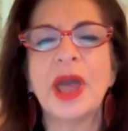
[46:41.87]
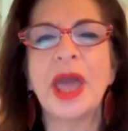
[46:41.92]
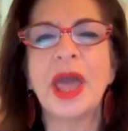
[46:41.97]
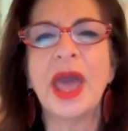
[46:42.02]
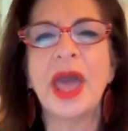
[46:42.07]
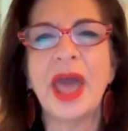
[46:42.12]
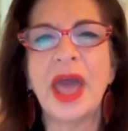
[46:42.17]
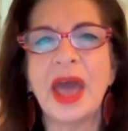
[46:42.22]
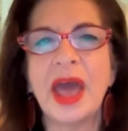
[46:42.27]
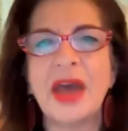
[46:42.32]

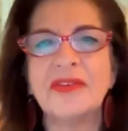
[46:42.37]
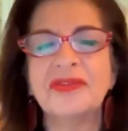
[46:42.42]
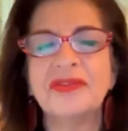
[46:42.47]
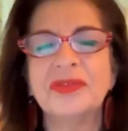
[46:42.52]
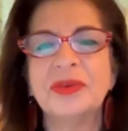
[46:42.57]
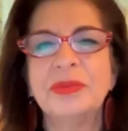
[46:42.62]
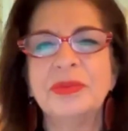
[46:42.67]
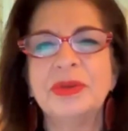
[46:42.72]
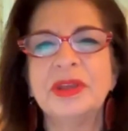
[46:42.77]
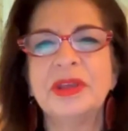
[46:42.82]
have
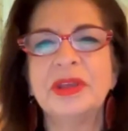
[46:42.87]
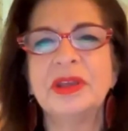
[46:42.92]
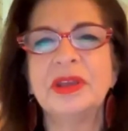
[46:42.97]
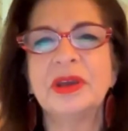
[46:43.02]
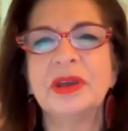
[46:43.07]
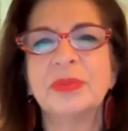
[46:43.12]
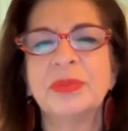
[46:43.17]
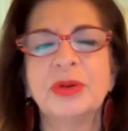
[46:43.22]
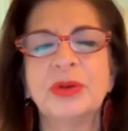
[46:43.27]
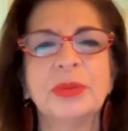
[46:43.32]
to be
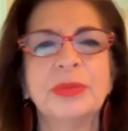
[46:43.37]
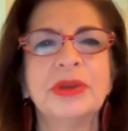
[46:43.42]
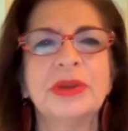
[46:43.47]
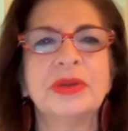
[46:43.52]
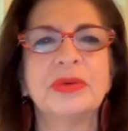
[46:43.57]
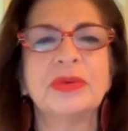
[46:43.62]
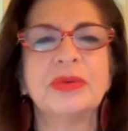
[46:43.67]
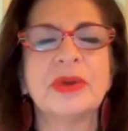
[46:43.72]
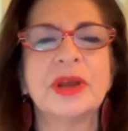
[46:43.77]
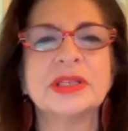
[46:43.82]
a
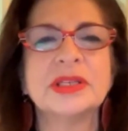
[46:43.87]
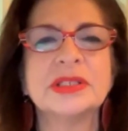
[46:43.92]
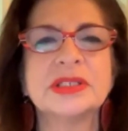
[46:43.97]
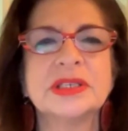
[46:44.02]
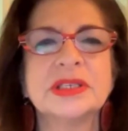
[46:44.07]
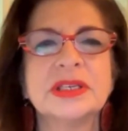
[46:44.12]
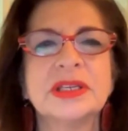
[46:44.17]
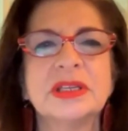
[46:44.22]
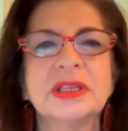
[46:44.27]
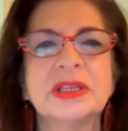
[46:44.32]
permanent
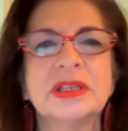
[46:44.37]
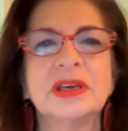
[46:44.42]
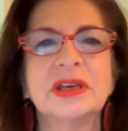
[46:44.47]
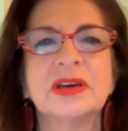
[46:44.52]
resident